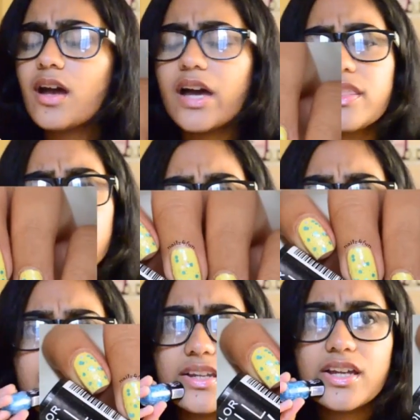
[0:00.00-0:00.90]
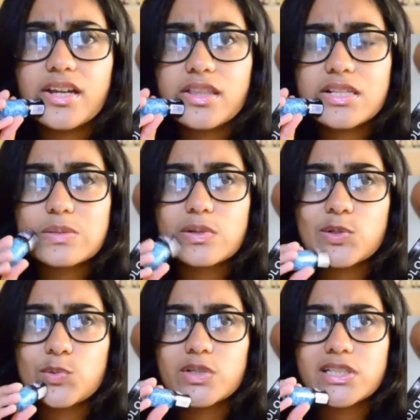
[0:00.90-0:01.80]
I think I layered this one
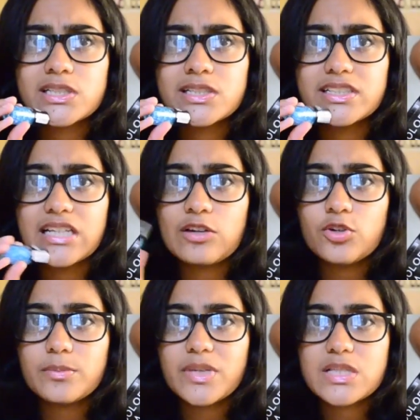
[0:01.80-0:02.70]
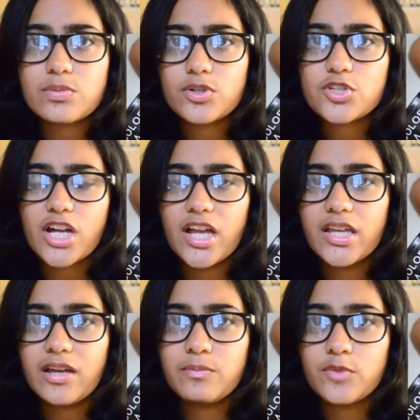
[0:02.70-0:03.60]
over yellow in my swatch,
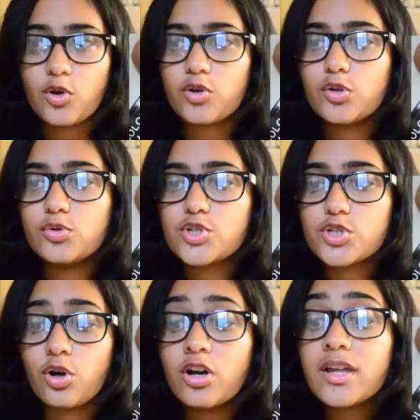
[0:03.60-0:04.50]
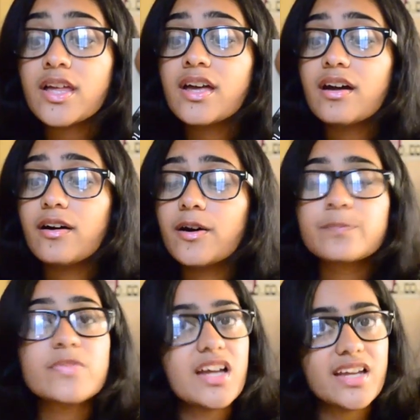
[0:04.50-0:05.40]
I am not too sure.
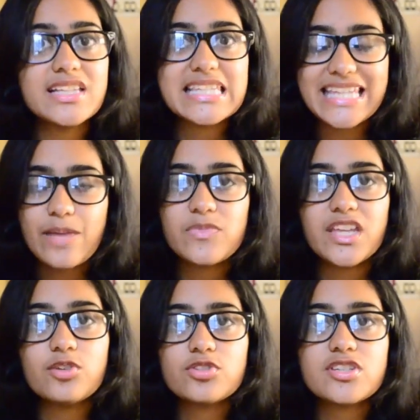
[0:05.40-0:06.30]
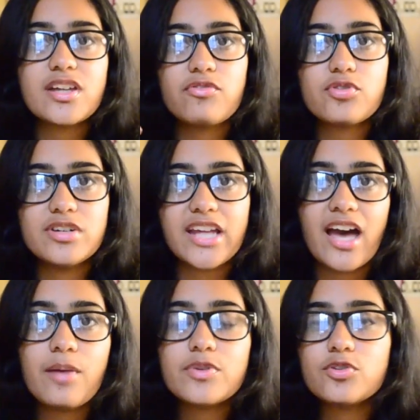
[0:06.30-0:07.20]
Again, same thing, you just have to
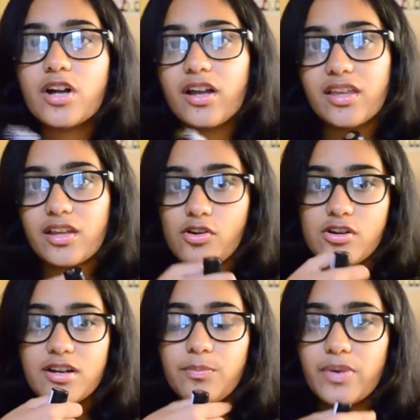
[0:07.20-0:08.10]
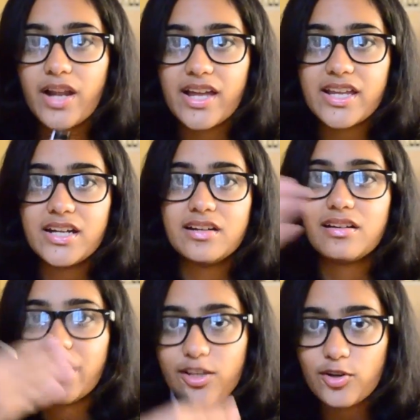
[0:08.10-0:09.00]
dab. You cannot apply it
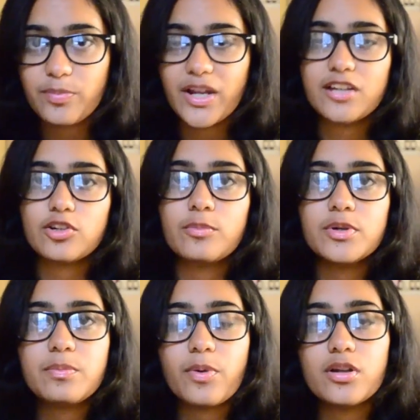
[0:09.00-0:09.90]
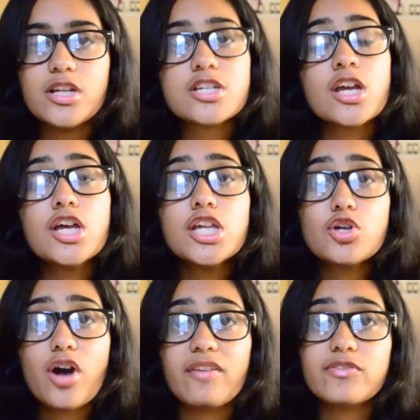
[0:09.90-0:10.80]
like you apply a normal polish,
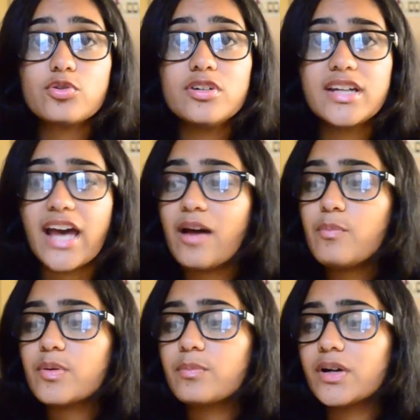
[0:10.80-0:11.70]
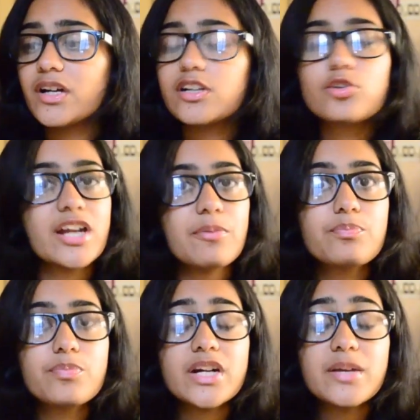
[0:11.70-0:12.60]
you have to dab, but you get a
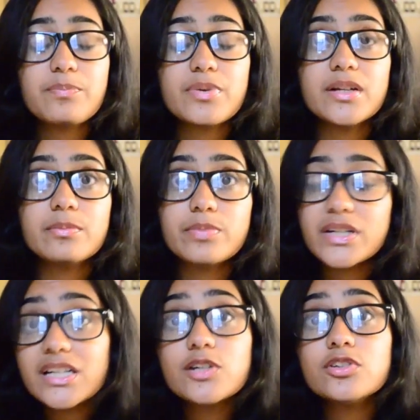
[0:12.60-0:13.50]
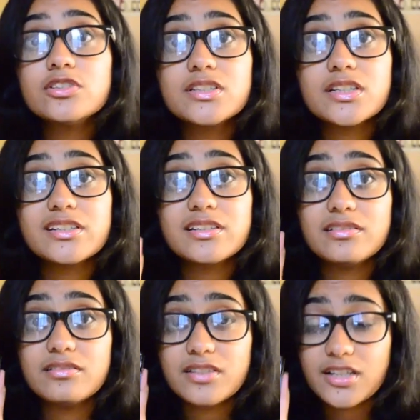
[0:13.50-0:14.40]
pretty good
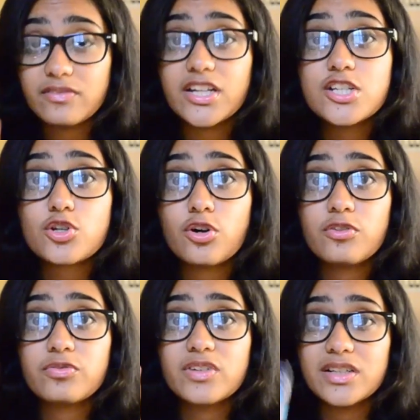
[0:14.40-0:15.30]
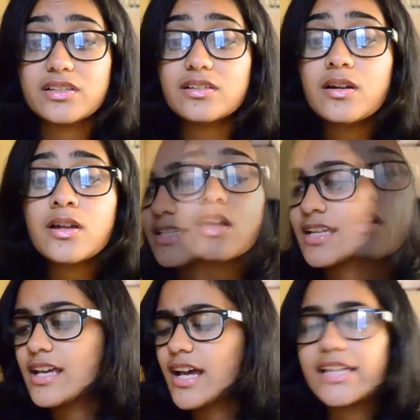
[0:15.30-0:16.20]
coverage of glitter.
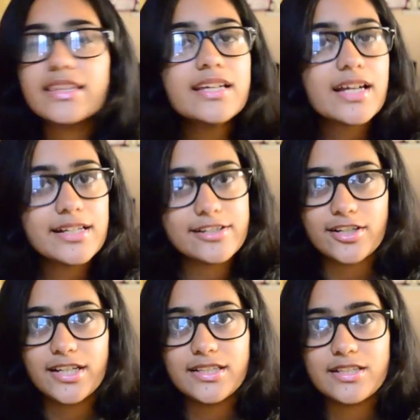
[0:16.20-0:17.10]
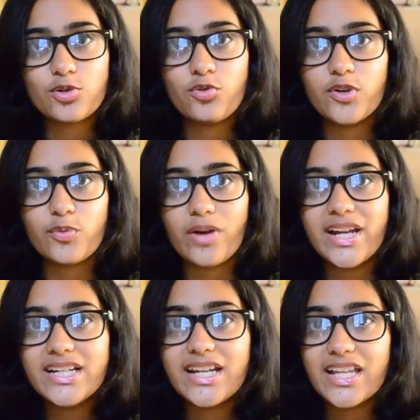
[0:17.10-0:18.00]
I think I'll try this over
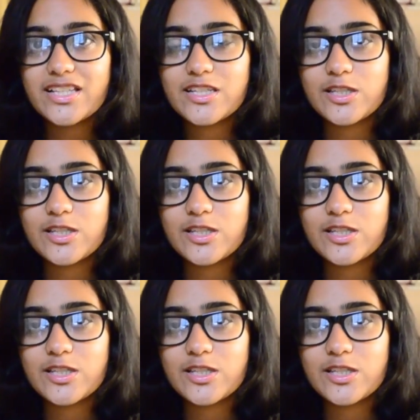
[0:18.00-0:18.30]
white next.